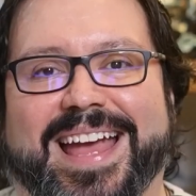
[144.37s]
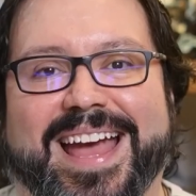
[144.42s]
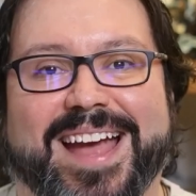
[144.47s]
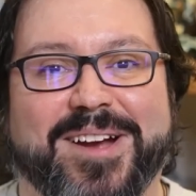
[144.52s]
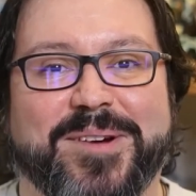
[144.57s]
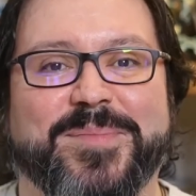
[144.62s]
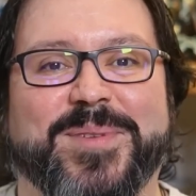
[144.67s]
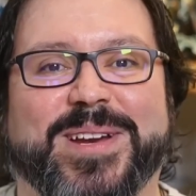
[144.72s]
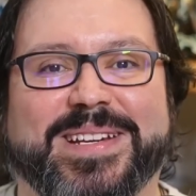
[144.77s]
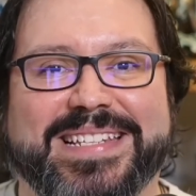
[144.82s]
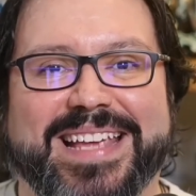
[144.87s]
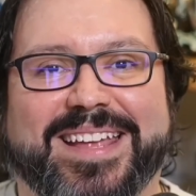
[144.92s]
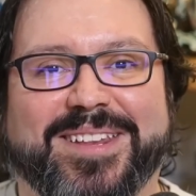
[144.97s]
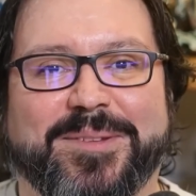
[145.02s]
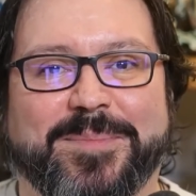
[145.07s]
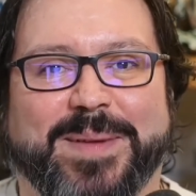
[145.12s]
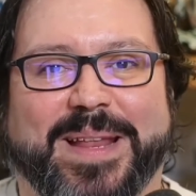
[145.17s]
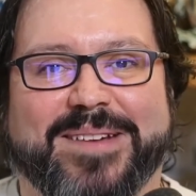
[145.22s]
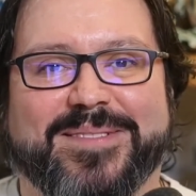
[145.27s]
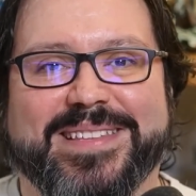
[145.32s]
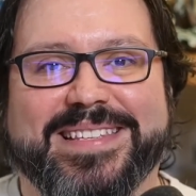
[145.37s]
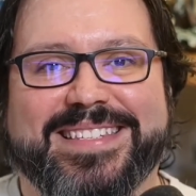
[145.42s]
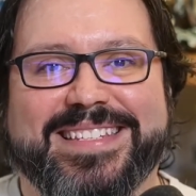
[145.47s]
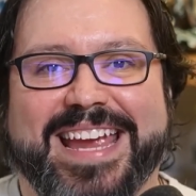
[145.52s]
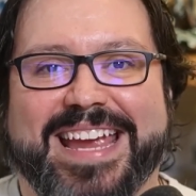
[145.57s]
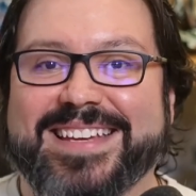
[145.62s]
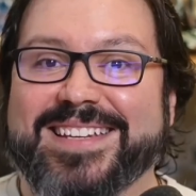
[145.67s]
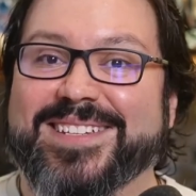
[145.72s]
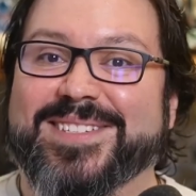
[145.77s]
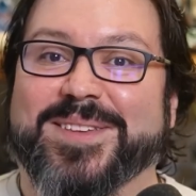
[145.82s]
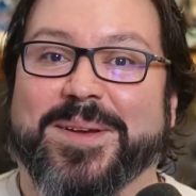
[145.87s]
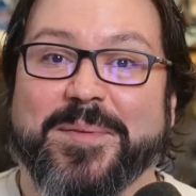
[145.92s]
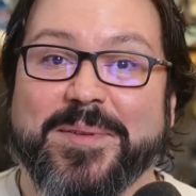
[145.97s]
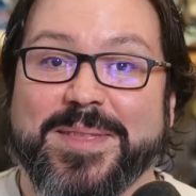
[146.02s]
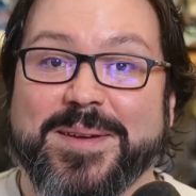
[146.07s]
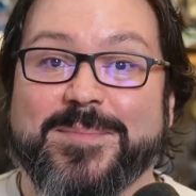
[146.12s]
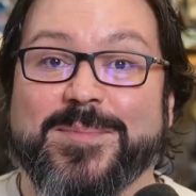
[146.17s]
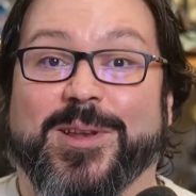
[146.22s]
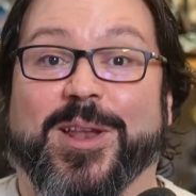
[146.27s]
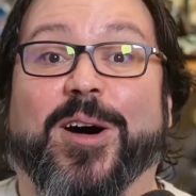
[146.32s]
I hope you're excited to play with these changes, some of
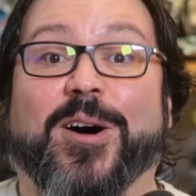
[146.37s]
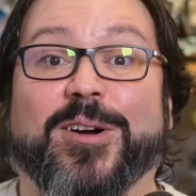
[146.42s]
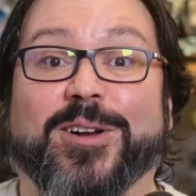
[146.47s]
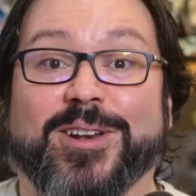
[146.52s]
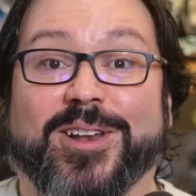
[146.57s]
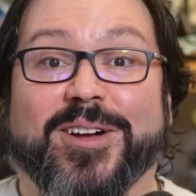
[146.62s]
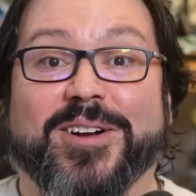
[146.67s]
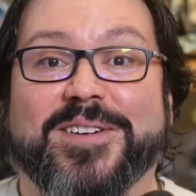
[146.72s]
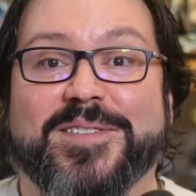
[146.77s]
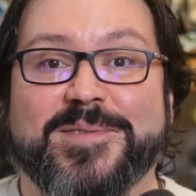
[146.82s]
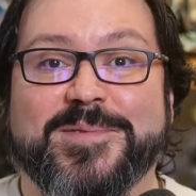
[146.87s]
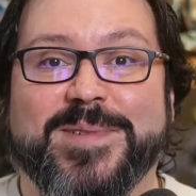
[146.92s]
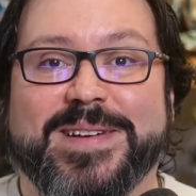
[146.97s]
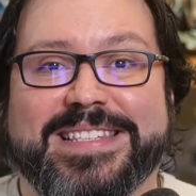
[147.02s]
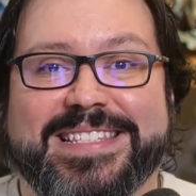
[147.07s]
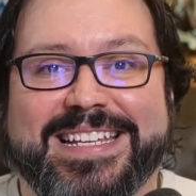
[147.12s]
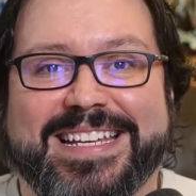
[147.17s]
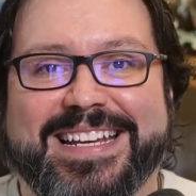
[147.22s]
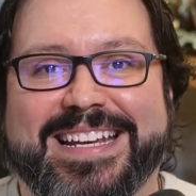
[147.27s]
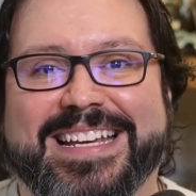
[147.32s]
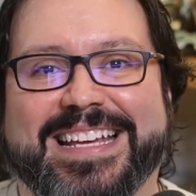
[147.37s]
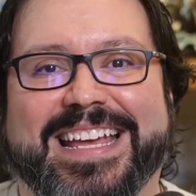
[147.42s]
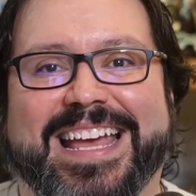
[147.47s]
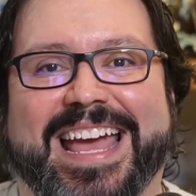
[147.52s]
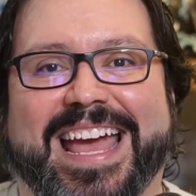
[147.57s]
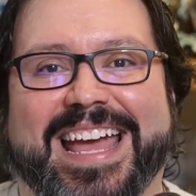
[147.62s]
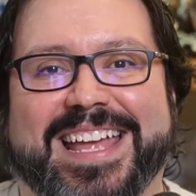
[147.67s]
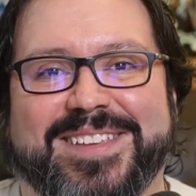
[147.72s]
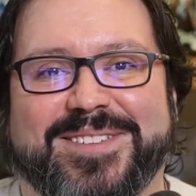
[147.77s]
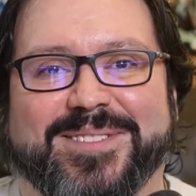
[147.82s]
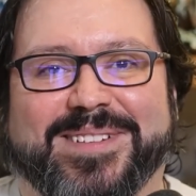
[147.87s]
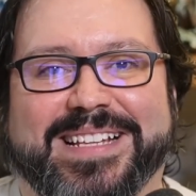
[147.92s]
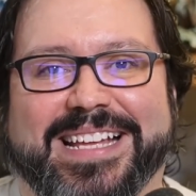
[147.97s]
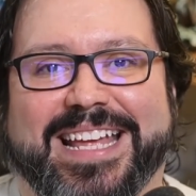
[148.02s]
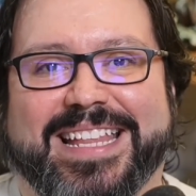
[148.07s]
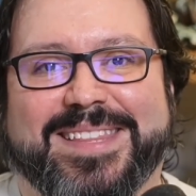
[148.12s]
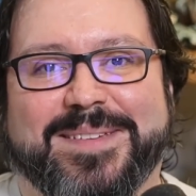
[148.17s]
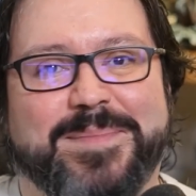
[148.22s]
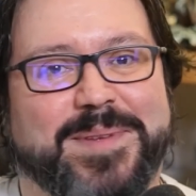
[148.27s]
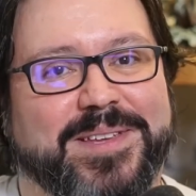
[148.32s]
them long requested, and you'll
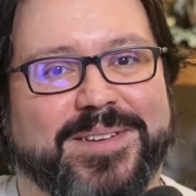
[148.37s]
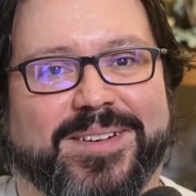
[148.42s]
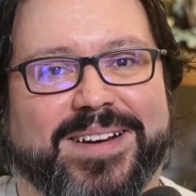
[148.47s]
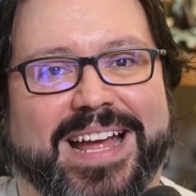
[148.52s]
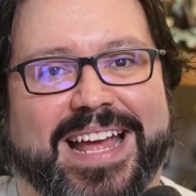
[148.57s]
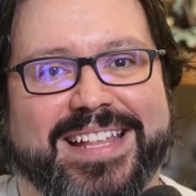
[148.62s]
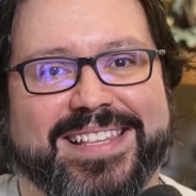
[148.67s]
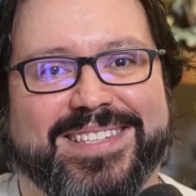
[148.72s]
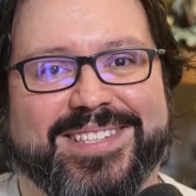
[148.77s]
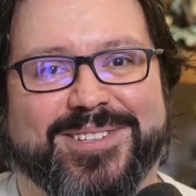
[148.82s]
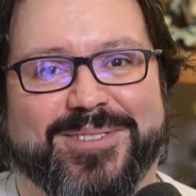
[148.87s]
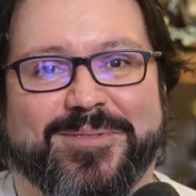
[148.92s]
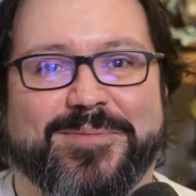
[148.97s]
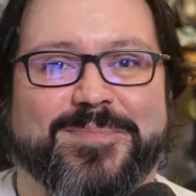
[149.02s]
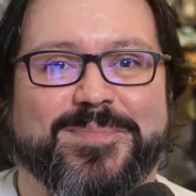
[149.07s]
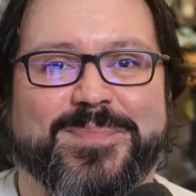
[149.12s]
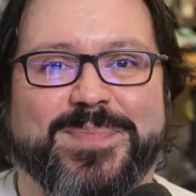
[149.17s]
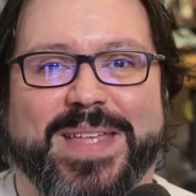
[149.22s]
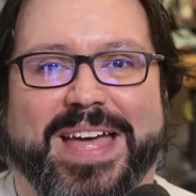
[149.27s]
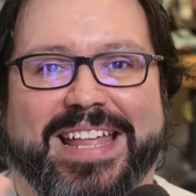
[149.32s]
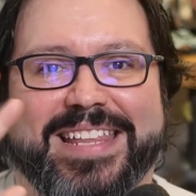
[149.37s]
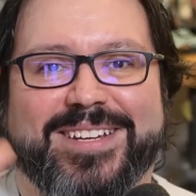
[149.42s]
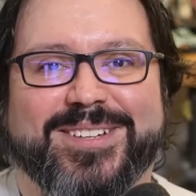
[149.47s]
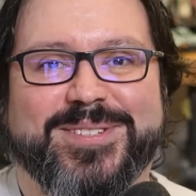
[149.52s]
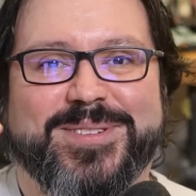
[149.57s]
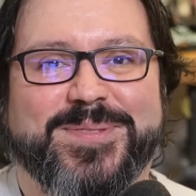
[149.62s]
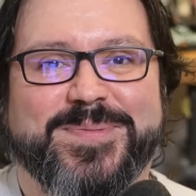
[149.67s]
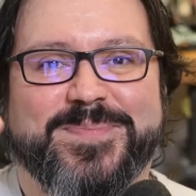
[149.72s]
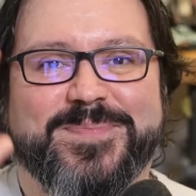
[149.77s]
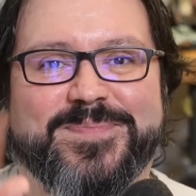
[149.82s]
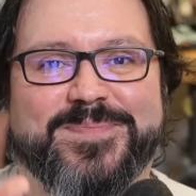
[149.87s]
get them in your hands soon. Adios.